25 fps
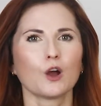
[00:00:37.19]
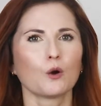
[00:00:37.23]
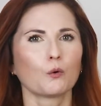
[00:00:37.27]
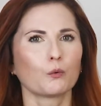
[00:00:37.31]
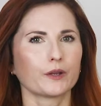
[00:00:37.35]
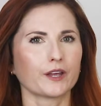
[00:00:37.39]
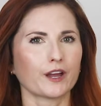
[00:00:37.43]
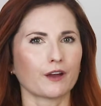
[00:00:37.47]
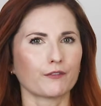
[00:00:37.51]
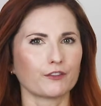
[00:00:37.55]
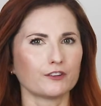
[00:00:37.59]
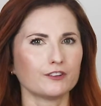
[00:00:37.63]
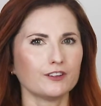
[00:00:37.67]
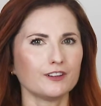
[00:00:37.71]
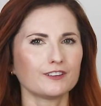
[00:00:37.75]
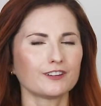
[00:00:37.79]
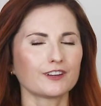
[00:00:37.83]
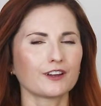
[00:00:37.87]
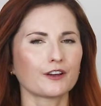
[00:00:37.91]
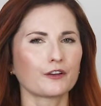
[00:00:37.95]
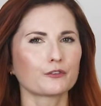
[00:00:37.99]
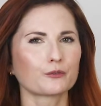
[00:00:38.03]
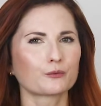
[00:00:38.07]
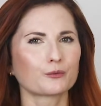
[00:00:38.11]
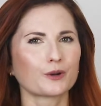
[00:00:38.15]
We have the
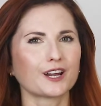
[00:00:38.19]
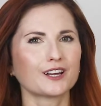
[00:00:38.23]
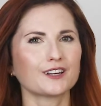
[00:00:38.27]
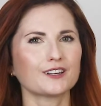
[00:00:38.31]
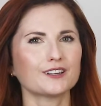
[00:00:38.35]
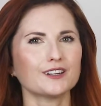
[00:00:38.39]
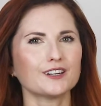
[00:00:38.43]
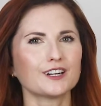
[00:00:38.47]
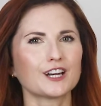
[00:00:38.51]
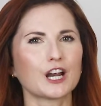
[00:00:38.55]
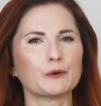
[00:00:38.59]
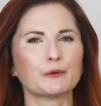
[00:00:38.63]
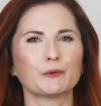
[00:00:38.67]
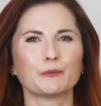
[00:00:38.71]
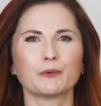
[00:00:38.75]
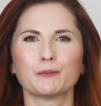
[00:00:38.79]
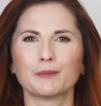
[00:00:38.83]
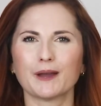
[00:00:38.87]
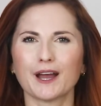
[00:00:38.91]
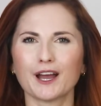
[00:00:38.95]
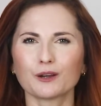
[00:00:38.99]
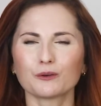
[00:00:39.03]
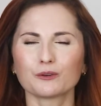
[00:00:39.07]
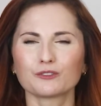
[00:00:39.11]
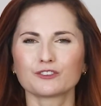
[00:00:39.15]
details right here, and we'll be
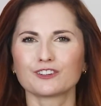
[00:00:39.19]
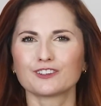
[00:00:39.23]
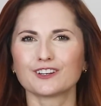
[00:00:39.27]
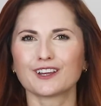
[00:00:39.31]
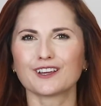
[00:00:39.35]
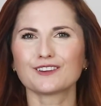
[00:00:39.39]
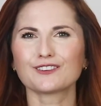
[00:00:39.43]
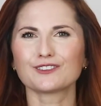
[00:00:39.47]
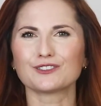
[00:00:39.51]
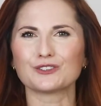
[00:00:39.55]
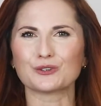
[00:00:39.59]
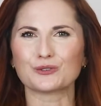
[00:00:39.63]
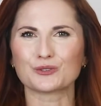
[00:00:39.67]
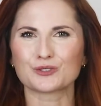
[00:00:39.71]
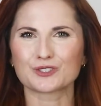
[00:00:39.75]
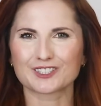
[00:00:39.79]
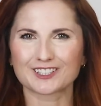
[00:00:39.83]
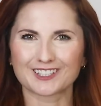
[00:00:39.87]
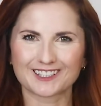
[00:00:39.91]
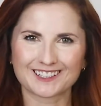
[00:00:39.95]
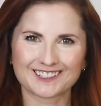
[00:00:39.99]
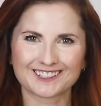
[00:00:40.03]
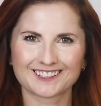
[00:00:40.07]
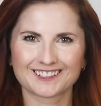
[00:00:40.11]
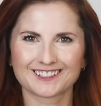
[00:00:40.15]
back with today's news.